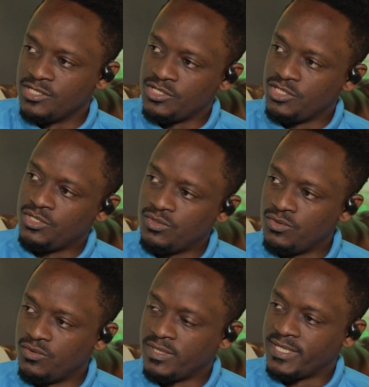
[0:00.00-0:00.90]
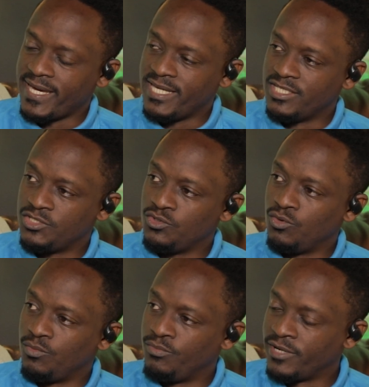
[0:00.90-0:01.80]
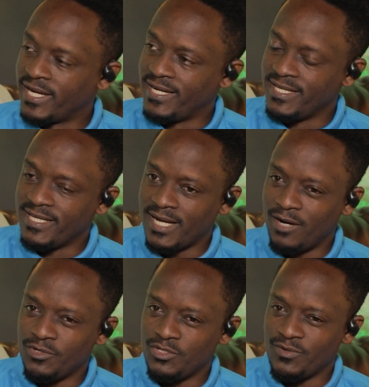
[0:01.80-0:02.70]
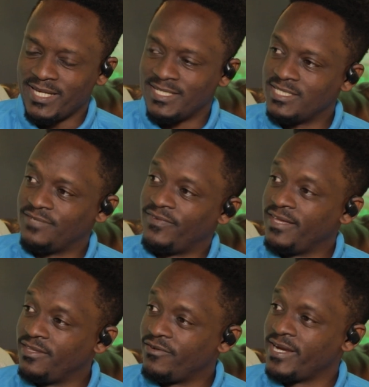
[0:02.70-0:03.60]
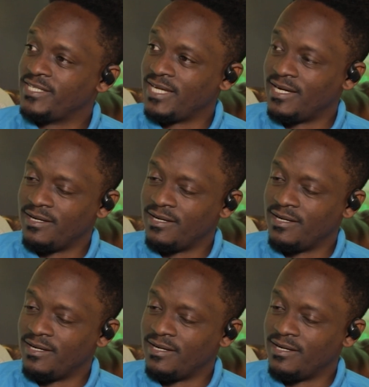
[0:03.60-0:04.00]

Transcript: Do you guys do brokering? How do you identify the right